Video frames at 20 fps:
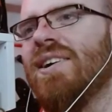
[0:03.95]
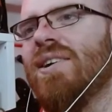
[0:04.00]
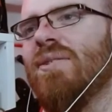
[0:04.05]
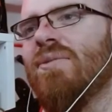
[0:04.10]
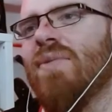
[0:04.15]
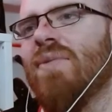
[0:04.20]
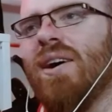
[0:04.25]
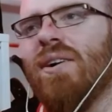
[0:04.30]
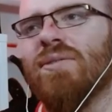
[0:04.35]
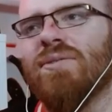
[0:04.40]

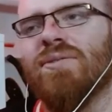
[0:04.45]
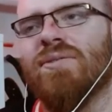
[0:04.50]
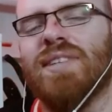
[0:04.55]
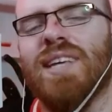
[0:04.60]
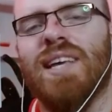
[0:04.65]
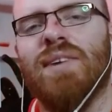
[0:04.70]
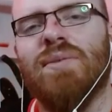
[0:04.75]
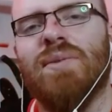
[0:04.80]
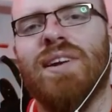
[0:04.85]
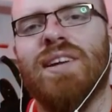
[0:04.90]
Wow,
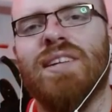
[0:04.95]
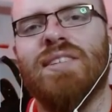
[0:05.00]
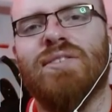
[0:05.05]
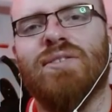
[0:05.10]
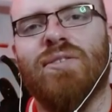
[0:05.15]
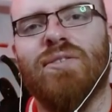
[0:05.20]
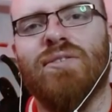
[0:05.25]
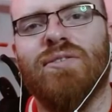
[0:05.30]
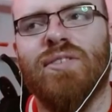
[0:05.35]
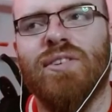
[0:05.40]
today we are here to
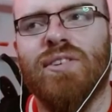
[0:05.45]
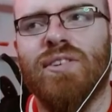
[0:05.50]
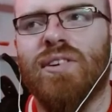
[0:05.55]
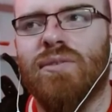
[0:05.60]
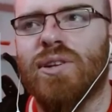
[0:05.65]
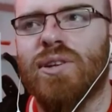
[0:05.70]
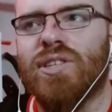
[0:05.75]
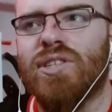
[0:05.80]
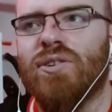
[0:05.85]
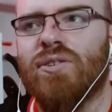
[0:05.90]
continue
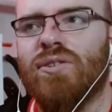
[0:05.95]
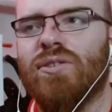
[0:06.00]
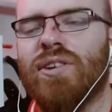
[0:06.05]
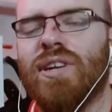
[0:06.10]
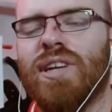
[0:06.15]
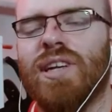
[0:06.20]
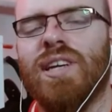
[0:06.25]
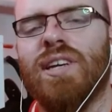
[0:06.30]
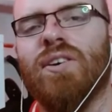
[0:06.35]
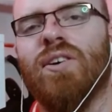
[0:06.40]
our
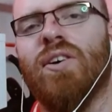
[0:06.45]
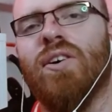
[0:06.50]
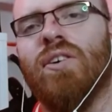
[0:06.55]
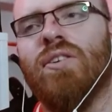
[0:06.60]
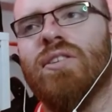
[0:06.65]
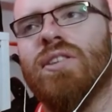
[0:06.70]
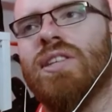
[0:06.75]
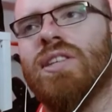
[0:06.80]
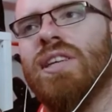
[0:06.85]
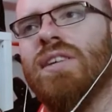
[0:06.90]
journey
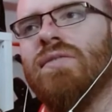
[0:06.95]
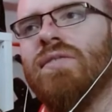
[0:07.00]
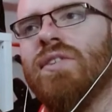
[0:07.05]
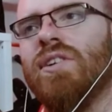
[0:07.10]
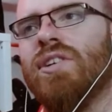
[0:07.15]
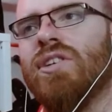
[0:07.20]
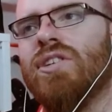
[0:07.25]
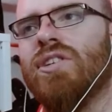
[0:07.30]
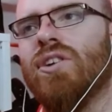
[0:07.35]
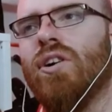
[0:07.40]
on TV
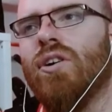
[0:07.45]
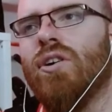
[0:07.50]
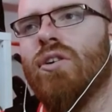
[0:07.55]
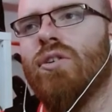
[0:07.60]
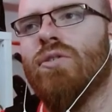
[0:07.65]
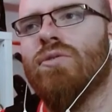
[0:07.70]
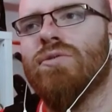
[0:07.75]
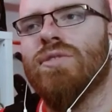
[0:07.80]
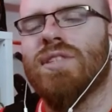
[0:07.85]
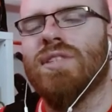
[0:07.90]

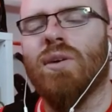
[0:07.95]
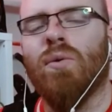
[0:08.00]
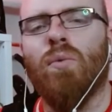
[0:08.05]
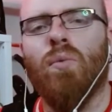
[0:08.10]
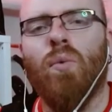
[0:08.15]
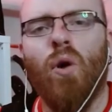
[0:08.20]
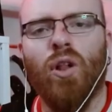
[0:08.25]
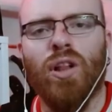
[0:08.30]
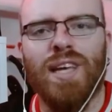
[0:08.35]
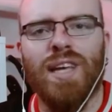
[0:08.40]
shows, The
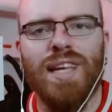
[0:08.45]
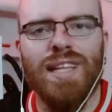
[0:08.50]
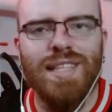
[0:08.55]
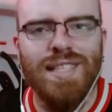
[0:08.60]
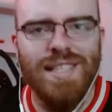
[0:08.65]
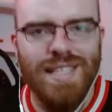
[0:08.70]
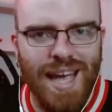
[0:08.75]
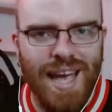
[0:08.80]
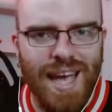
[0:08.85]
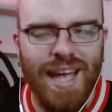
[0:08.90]
Walking
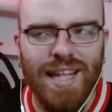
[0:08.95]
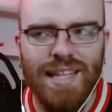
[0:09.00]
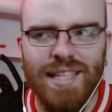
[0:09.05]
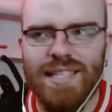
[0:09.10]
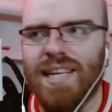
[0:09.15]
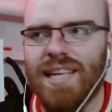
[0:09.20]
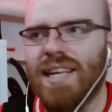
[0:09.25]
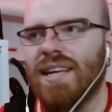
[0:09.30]
Dead.